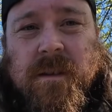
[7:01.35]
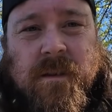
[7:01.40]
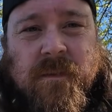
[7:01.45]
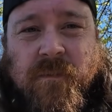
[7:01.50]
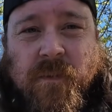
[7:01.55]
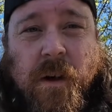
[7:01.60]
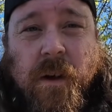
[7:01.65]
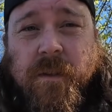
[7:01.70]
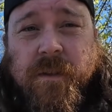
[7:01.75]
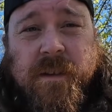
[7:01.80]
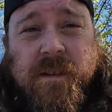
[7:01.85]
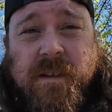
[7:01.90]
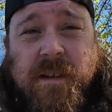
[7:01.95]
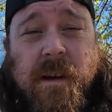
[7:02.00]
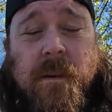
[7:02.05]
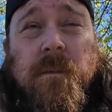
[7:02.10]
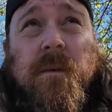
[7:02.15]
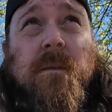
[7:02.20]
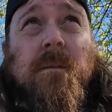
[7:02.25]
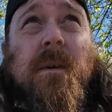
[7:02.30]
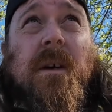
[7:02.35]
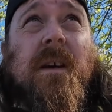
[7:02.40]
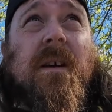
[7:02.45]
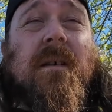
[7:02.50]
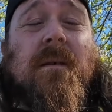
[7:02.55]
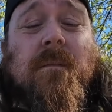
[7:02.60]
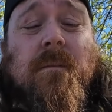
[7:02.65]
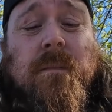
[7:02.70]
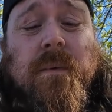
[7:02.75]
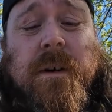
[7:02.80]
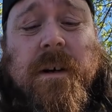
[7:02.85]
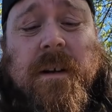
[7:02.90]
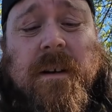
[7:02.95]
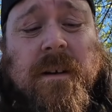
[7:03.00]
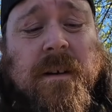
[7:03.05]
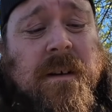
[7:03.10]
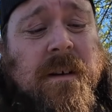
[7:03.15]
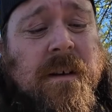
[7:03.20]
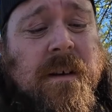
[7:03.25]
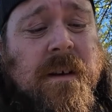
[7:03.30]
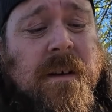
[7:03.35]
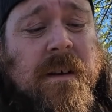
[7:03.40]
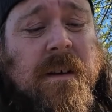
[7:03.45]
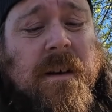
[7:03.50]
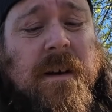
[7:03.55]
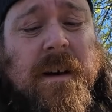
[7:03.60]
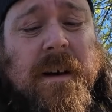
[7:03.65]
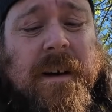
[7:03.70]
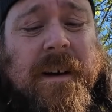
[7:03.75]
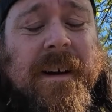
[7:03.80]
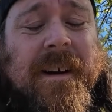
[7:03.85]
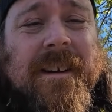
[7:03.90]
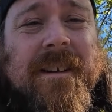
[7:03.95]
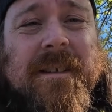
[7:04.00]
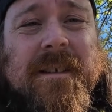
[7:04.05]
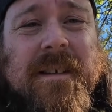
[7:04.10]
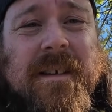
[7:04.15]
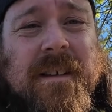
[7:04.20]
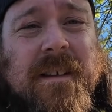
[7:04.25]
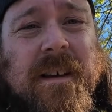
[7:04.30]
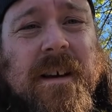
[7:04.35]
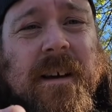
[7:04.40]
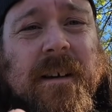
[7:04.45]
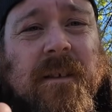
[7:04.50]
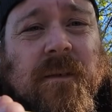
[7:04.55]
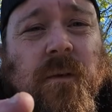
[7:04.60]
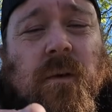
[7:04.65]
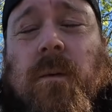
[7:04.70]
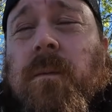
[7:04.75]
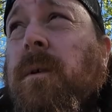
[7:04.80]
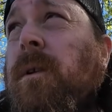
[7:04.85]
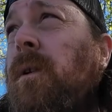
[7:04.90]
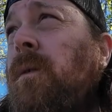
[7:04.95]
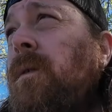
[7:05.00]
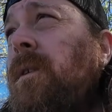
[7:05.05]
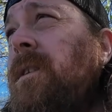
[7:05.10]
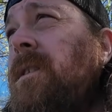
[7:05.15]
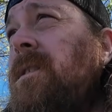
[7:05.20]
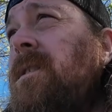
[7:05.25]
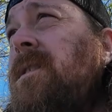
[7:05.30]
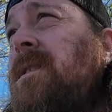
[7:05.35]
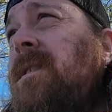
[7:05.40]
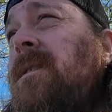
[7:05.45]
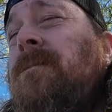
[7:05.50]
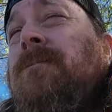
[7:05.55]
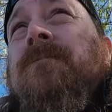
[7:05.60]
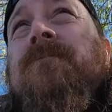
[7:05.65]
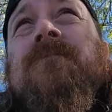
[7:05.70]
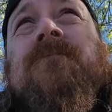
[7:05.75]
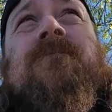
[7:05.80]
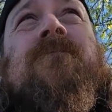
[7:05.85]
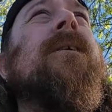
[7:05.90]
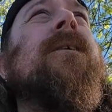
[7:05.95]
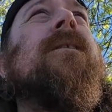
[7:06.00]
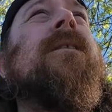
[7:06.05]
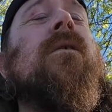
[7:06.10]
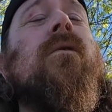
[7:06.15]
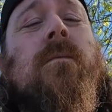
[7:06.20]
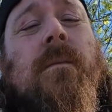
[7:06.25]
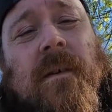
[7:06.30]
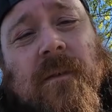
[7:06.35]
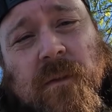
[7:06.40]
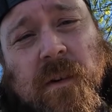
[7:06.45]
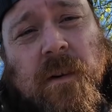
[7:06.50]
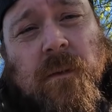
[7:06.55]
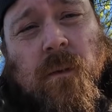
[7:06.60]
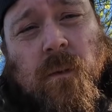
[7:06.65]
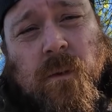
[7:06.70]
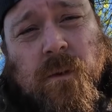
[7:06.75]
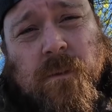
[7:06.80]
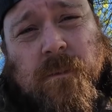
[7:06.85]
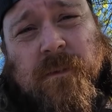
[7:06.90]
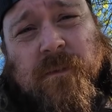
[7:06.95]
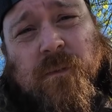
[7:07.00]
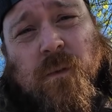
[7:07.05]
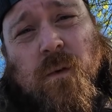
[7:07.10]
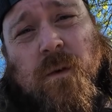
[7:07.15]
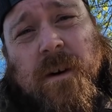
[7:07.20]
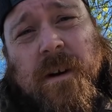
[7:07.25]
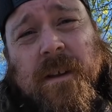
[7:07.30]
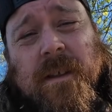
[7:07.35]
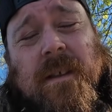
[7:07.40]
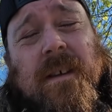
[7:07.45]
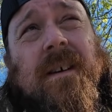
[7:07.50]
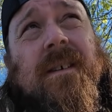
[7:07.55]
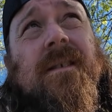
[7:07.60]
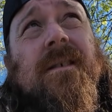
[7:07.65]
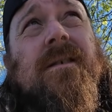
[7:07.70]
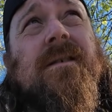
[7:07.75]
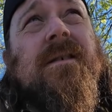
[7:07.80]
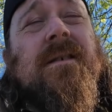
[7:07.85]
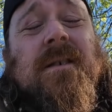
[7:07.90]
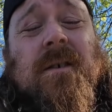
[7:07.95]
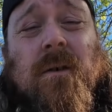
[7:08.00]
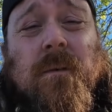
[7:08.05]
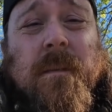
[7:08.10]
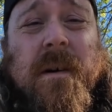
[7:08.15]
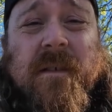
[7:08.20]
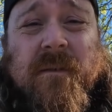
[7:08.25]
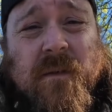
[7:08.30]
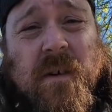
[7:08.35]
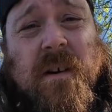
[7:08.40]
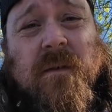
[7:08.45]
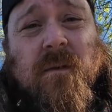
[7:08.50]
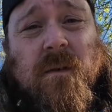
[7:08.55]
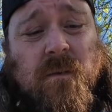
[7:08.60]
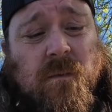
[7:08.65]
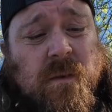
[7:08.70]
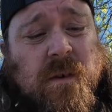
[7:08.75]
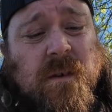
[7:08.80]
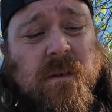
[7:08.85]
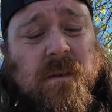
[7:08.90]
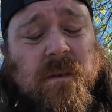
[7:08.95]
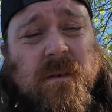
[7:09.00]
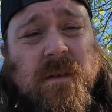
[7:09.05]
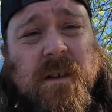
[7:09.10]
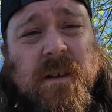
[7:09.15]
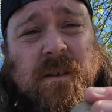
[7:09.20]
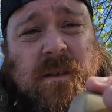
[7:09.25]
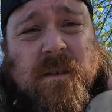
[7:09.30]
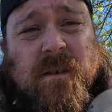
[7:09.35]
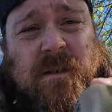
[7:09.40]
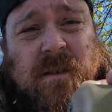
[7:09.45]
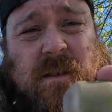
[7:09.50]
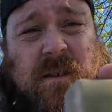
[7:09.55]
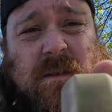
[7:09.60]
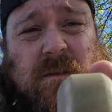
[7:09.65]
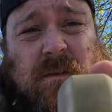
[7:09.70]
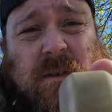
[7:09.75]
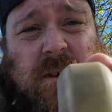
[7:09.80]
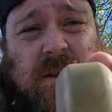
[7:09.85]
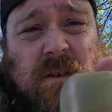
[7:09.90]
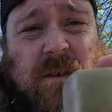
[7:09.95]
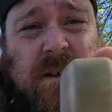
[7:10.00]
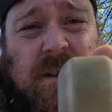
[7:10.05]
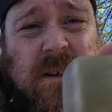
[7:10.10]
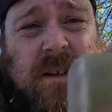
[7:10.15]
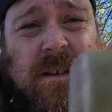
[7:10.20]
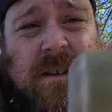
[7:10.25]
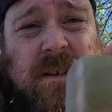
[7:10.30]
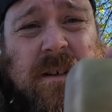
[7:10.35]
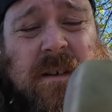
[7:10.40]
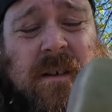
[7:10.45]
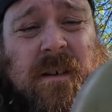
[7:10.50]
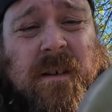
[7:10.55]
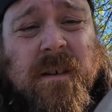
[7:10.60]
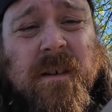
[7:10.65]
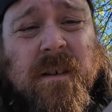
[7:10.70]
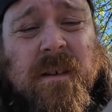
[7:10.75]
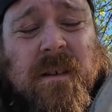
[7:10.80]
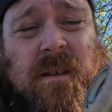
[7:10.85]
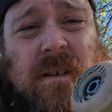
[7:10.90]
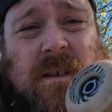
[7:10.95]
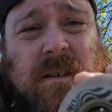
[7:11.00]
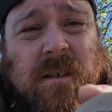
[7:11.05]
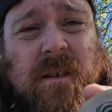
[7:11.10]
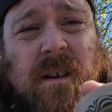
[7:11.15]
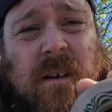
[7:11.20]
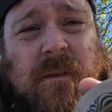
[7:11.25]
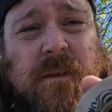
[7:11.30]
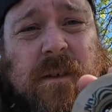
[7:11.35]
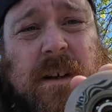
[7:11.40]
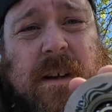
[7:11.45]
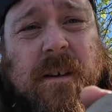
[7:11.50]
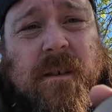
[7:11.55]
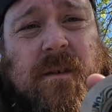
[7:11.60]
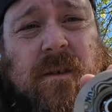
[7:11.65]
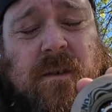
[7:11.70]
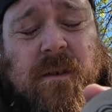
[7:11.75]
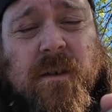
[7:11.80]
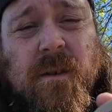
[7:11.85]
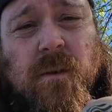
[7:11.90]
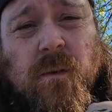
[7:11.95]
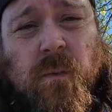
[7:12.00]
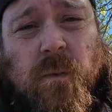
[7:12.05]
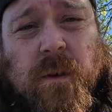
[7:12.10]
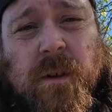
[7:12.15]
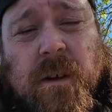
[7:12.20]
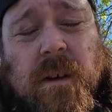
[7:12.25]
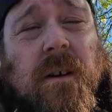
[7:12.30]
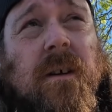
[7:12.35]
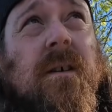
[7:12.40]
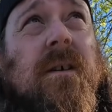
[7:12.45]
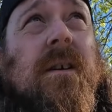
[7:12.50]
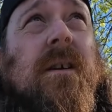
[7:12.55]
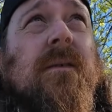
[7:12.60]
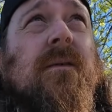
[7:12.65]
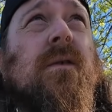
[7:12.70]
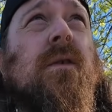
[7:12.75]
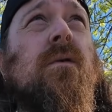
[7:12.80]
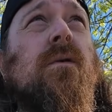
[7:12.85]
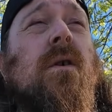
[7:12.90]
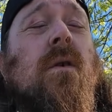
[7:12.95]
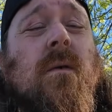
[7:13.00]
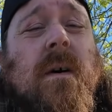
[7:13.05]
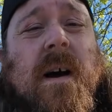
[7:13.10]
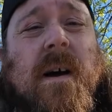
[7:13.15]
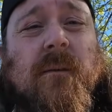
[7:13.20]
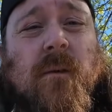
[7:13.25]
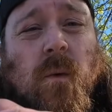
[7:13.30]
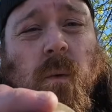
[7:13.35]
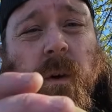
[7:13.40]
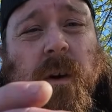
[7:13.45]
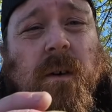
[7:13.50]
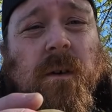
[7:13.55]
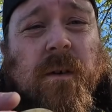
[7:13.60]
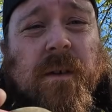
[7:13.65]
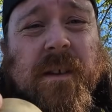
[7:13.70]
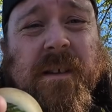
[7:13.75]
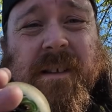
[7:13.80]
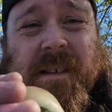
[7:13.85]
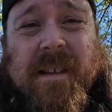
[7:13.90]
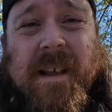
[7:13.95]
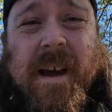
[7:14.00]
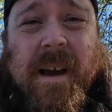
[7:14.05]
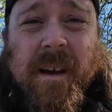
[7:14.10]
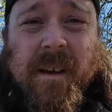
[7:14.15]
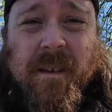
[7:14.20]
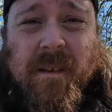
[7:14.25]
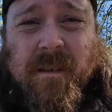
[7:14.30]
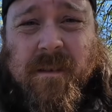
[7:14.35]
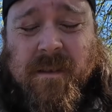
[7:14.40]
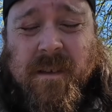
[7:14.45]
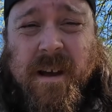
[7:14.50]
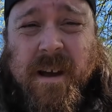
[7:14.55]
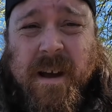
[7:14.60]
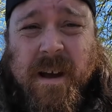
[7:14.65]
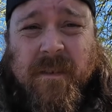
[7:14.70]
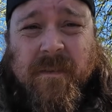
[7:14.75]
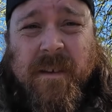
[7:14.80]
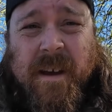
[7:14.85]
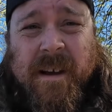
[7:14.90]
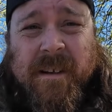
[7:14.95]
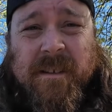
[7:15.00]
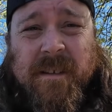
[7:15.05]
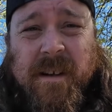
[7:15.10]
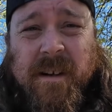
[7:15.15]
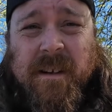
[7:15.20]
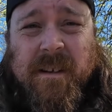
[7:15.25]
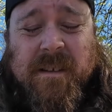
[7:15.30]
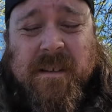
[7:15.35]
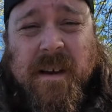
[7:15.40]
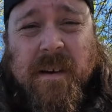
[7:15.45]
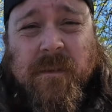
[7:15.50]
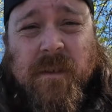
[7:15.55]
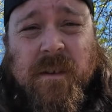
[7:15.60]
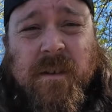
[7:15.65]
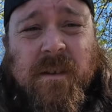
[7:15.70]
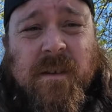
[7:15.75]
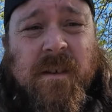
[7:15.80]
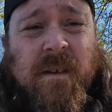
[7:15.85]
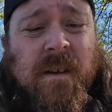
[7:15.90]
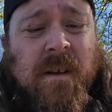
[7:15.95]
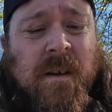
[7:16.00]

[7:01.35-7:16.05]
felt the same to me. But I gotta say, the X Formula ones, they were my favorite wheel before, and I think they're still my favorite wheel. These are still good. These soft sliders are still really good if you don't have a wheel that's like the X97's.